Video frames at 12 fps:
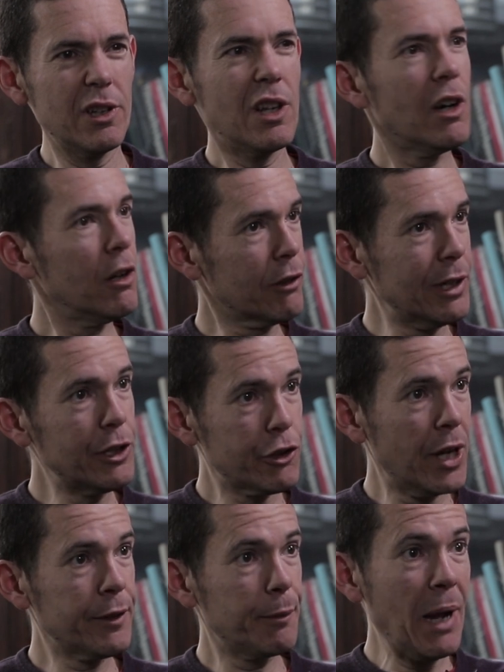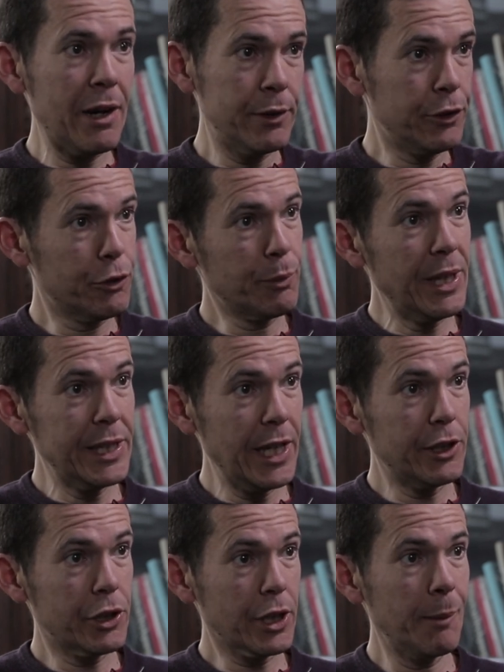largely transparent to
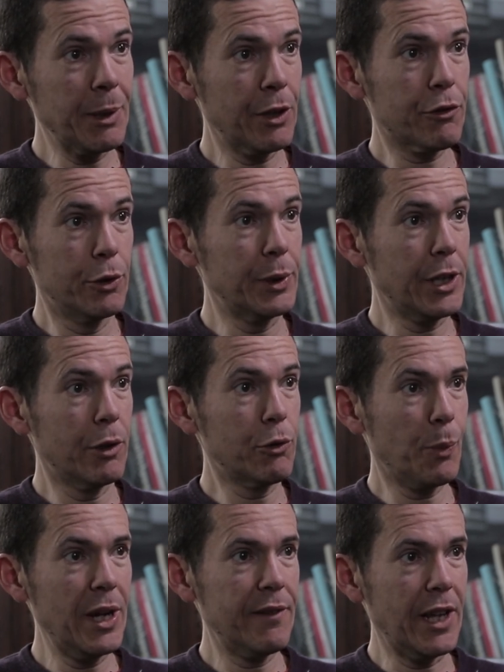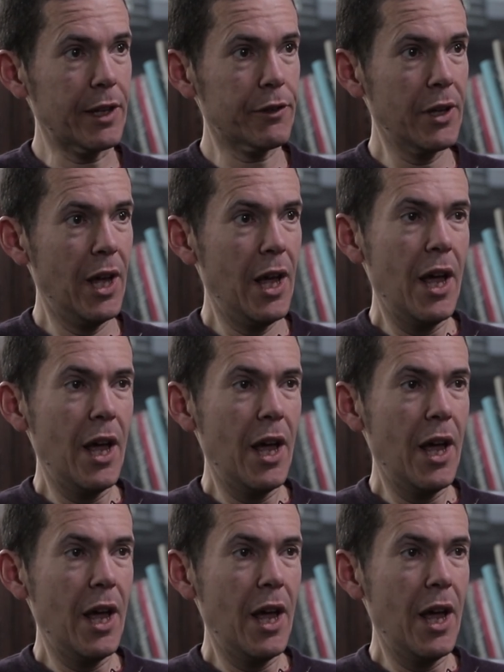radiation coming through at those wavelengths.